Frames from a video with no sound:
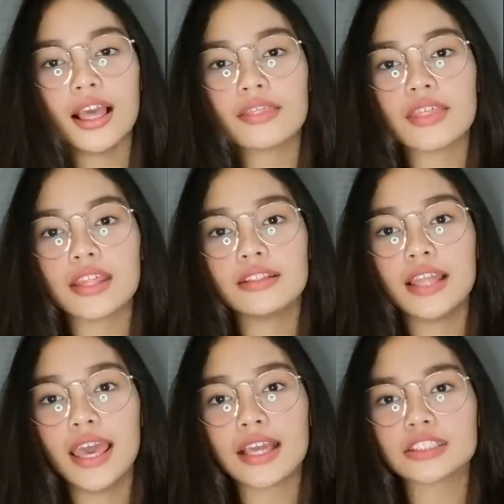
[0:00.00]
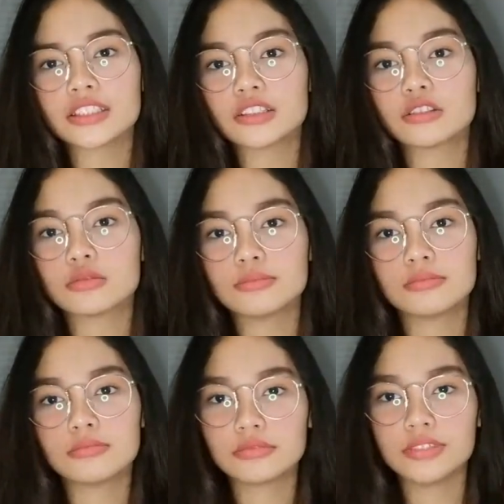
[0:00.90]
And then next,
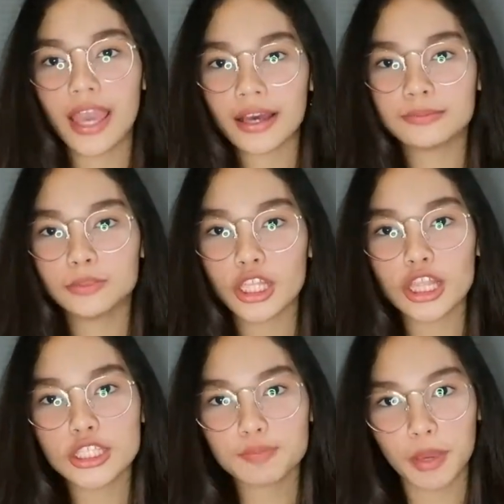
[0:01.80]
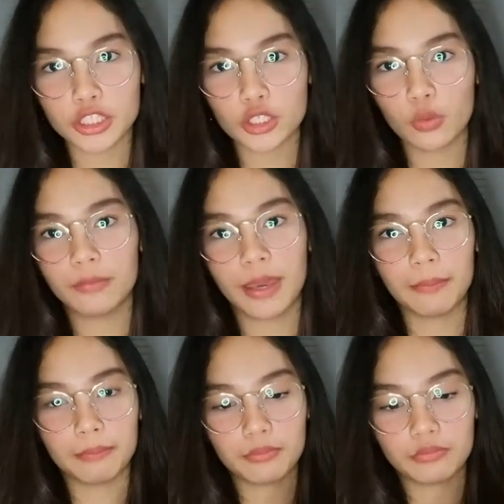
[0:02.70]
yeah, nothing special with
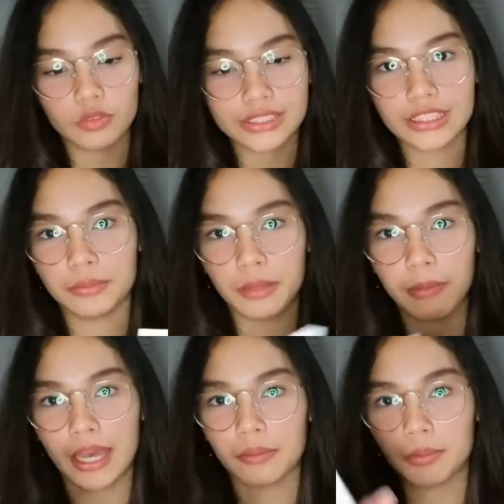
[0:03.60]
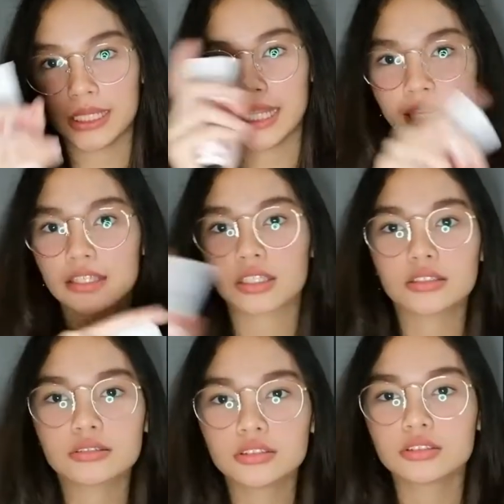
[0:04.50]
my, what's in my bag, but like,
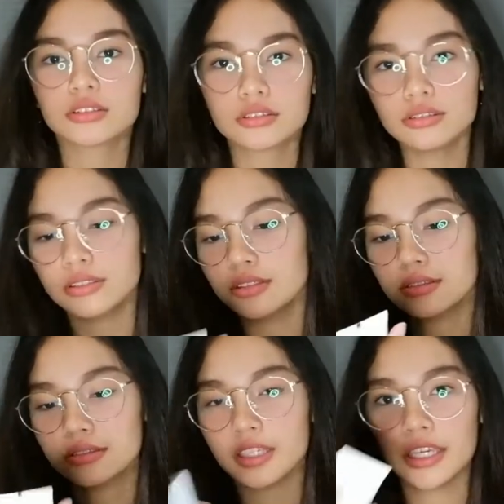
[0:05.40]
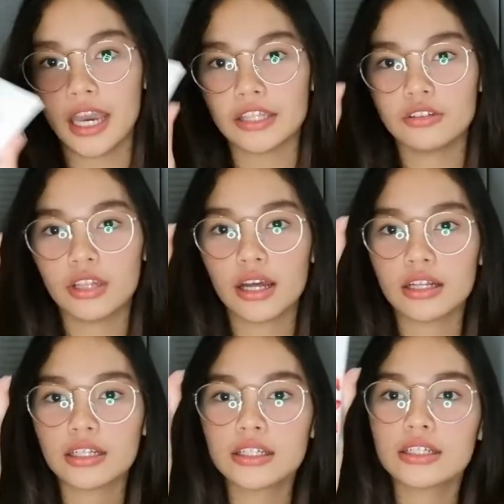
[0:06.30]
hayaan niya.
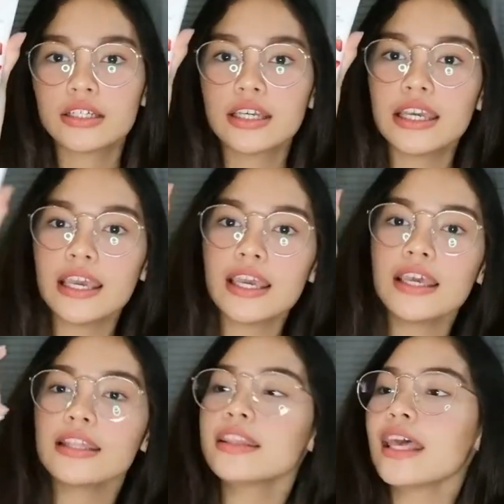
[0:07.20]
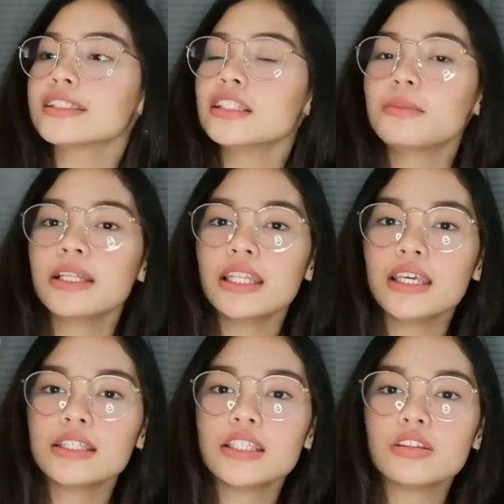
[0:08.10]
And next naman
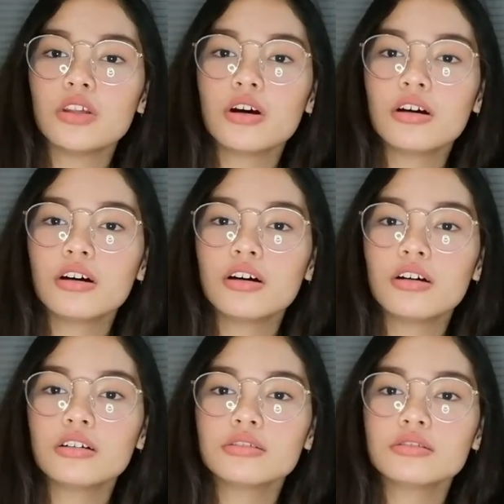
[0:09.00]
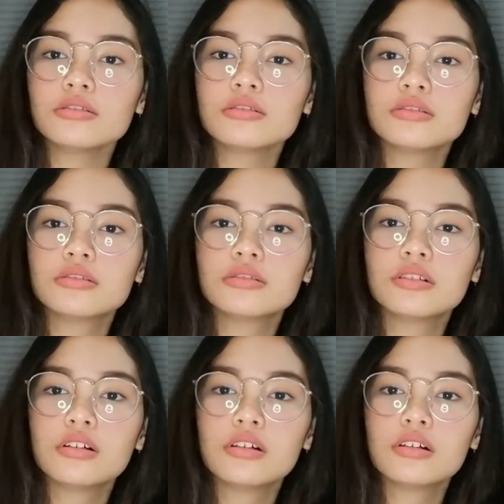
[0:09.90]
is itong,
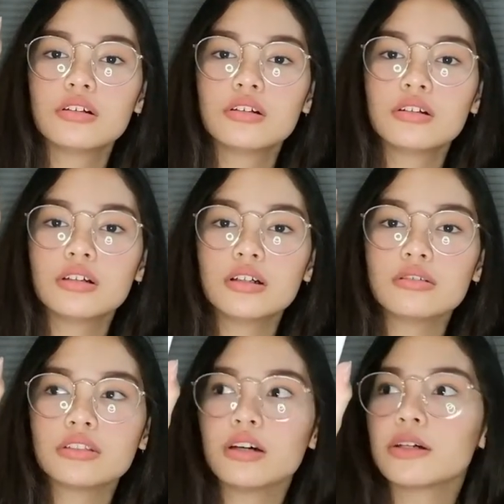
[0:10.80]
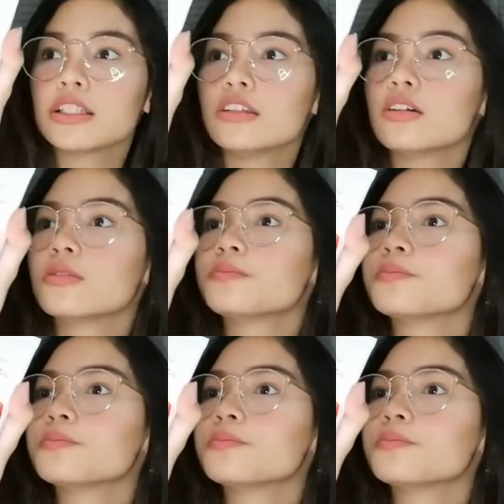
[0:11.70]
anong tawag dito?